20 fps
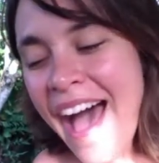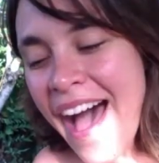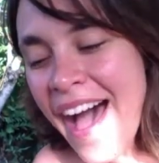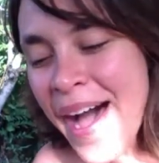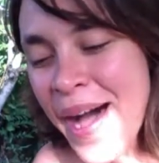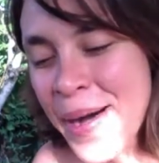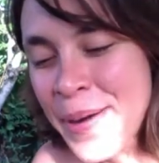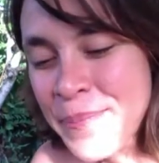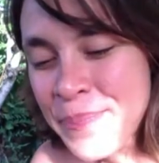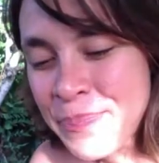
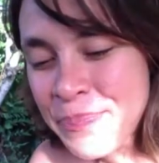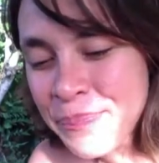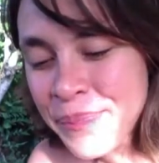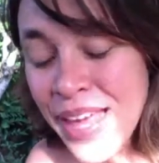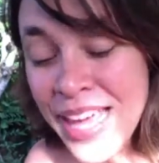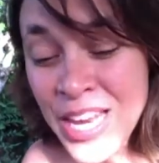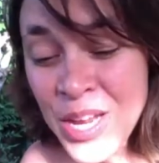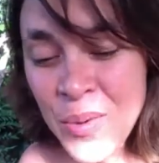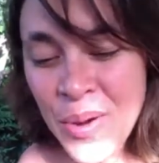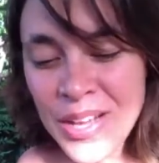
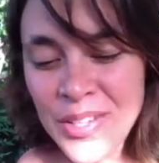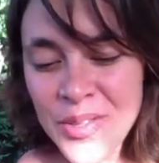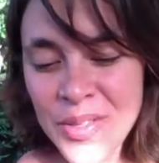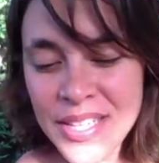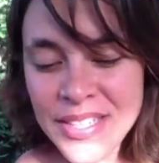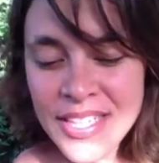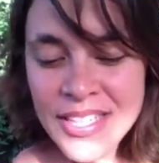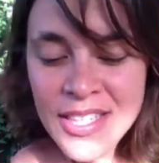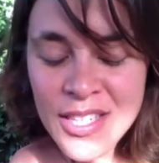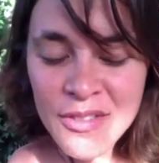Anyway, so
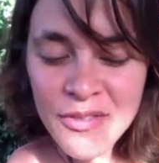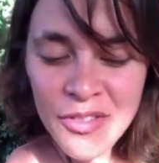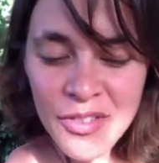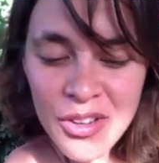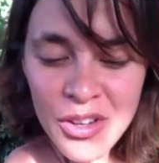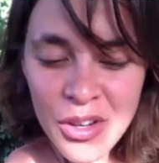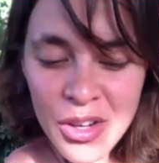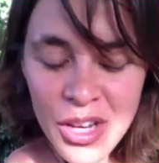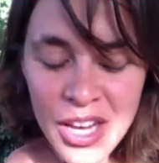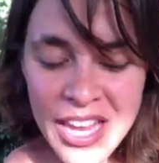that sense of
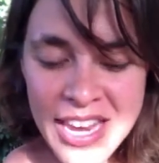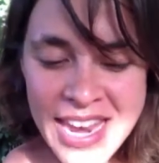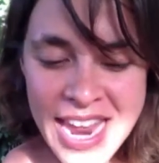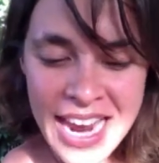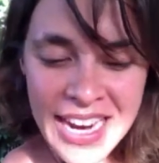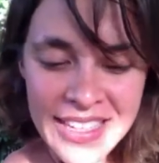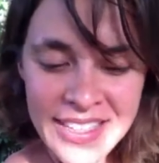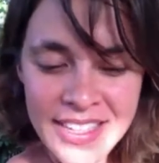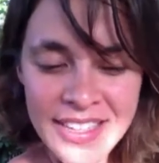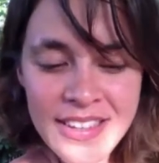
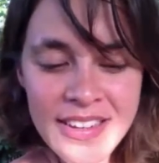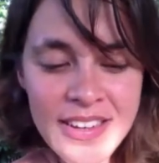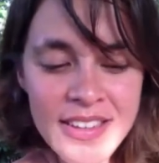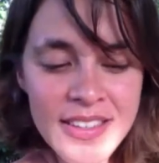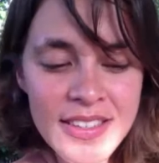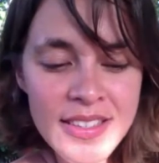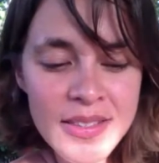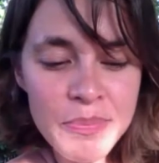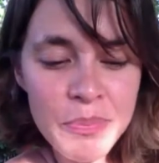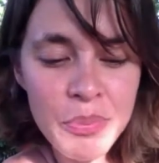
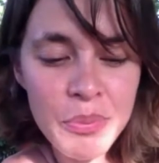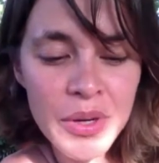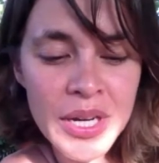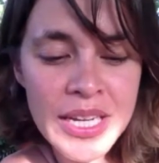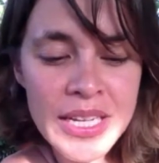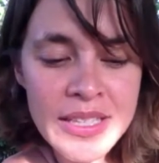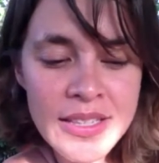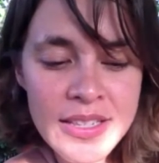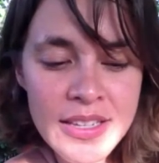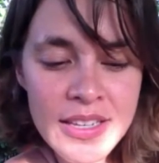connectedness
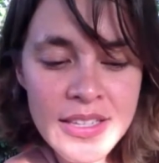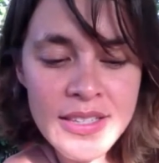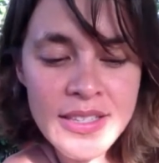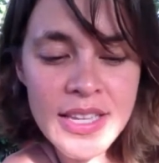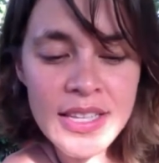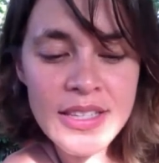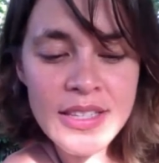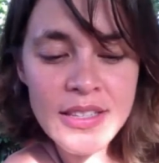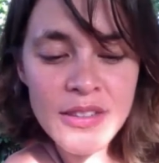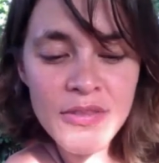brings a
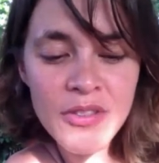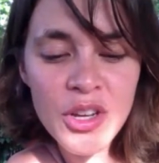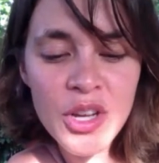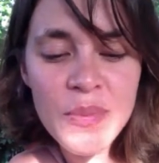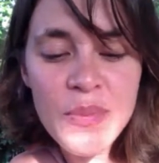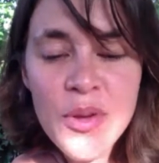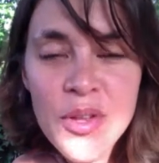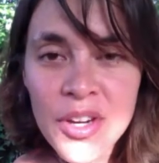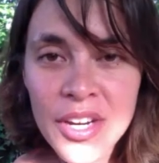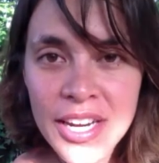sense of
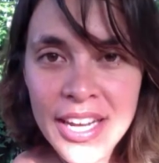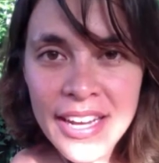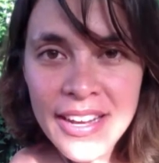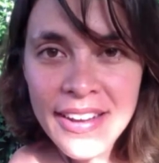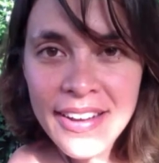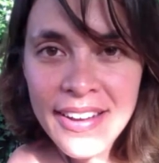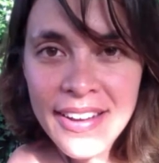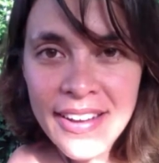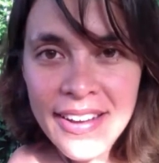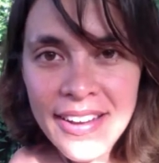community.
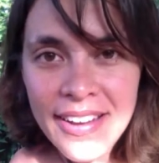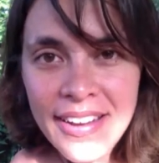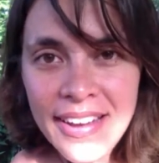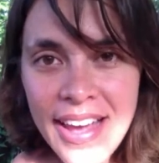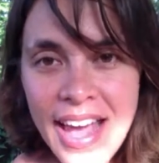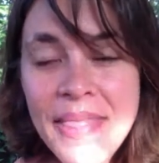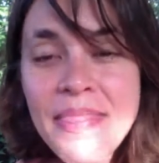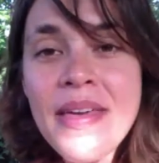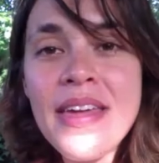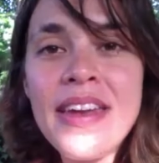
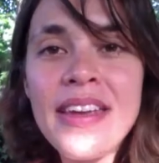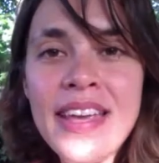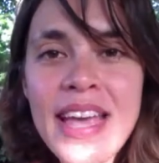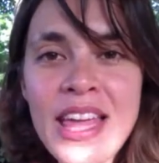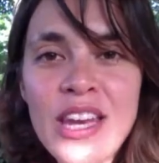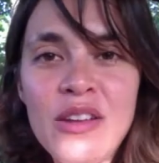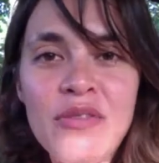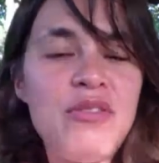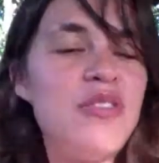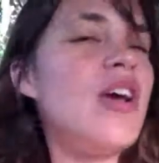And then
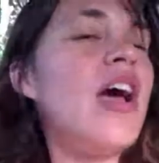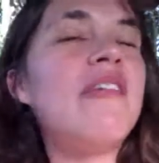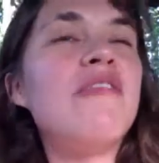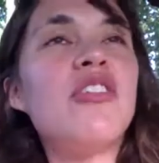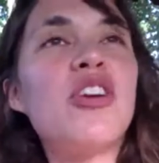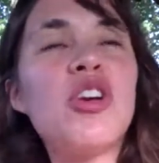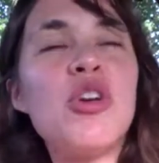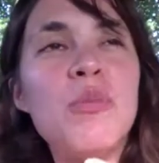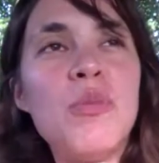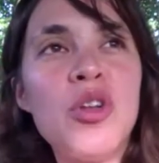again, if you have
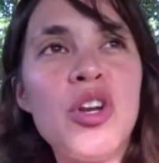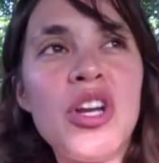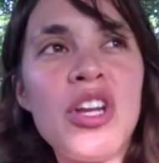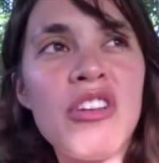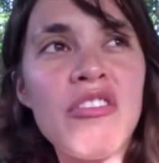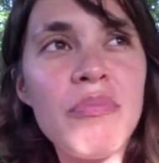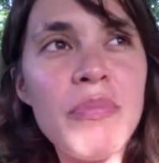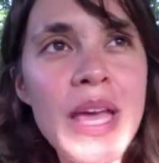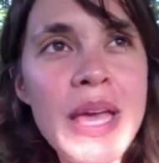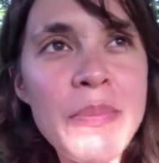a community
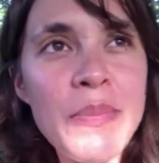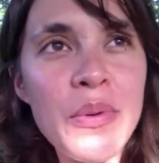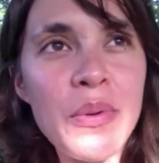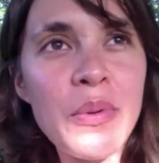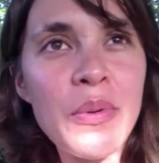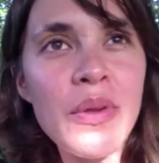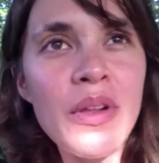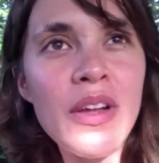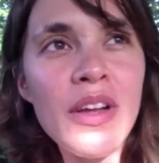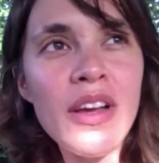of
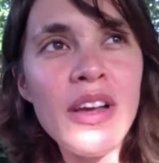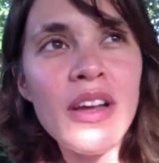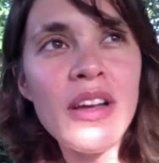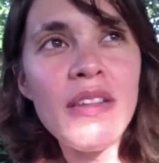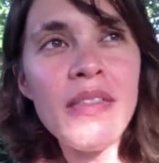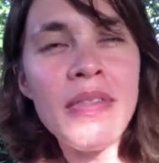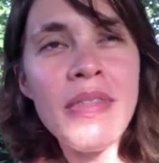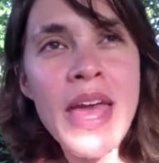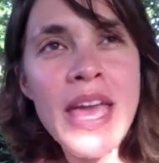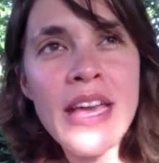people,
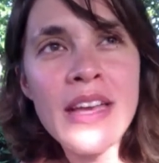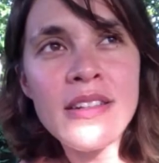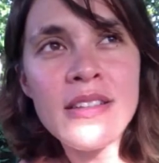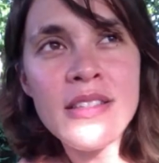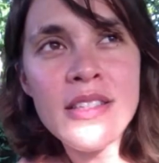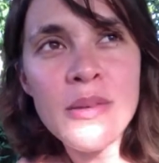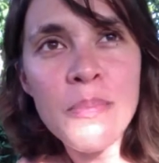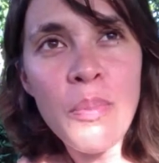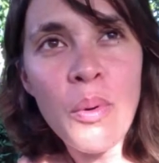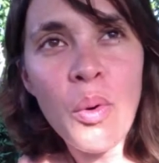they can
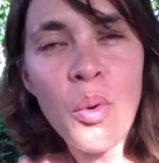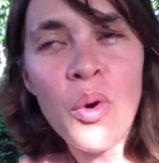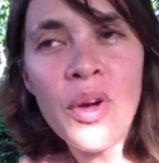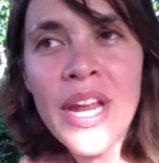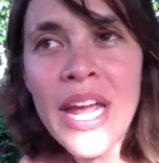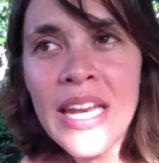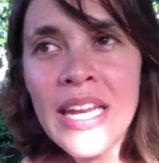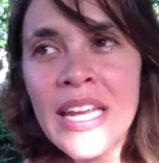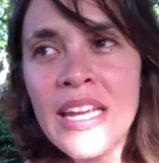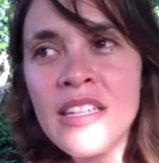support
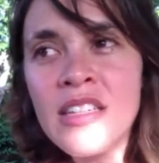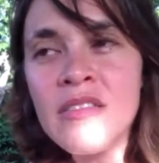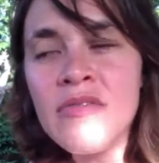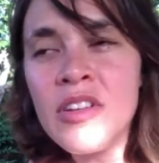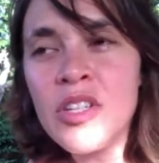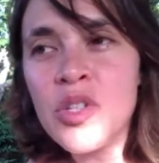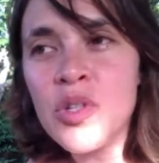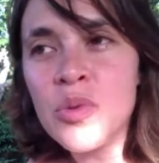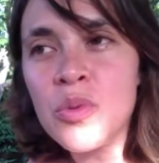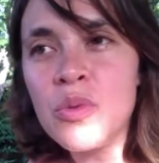any
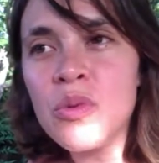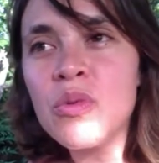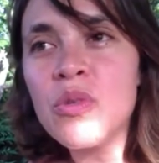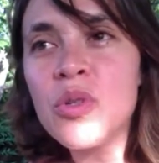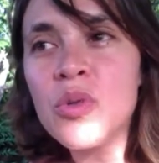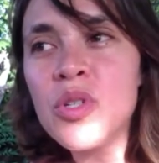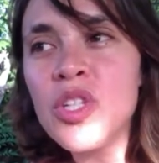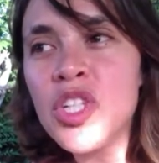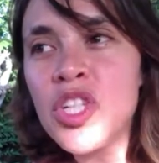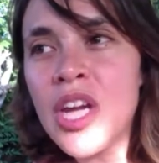individual
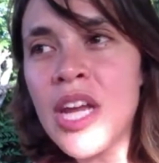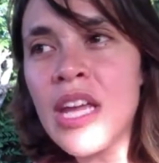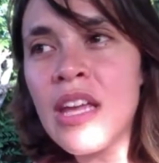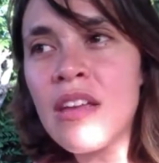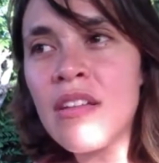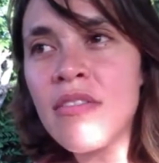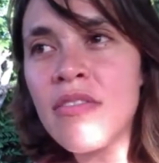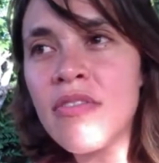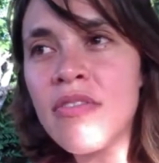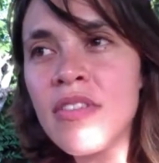to
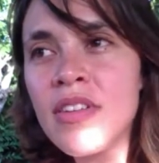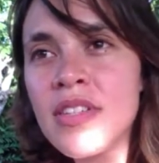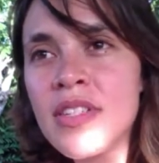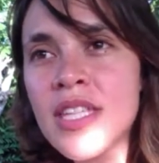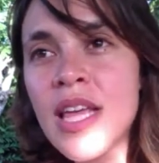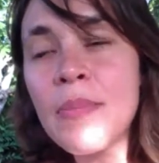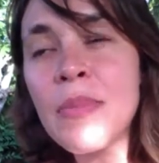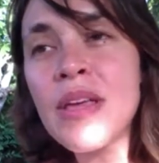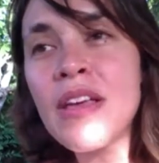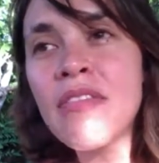achieve
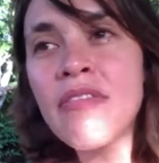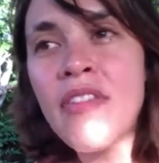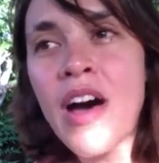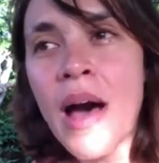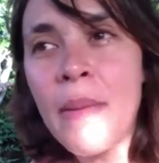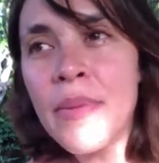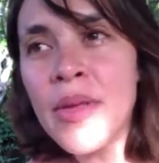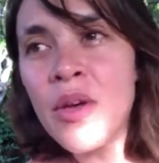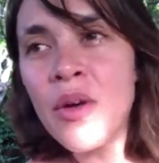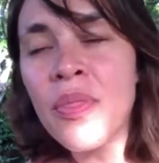something
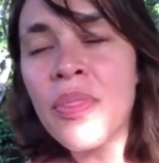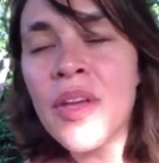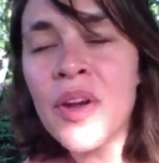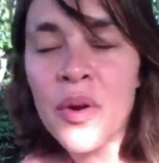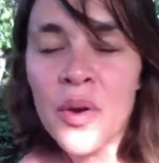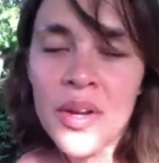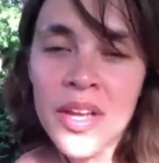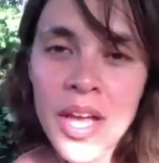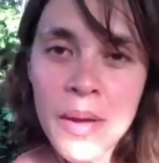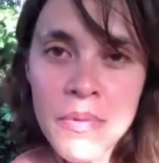far beyond their
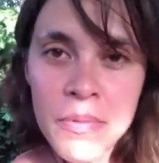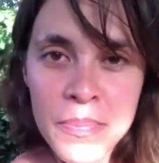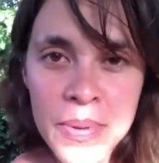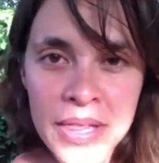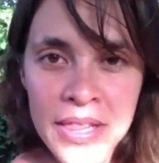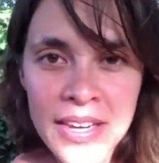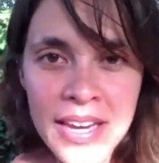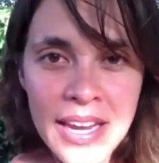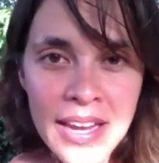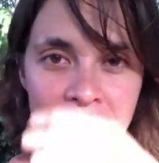own
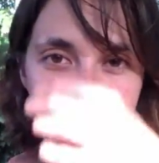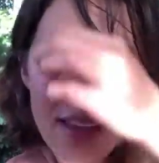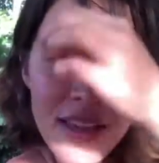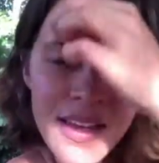capability,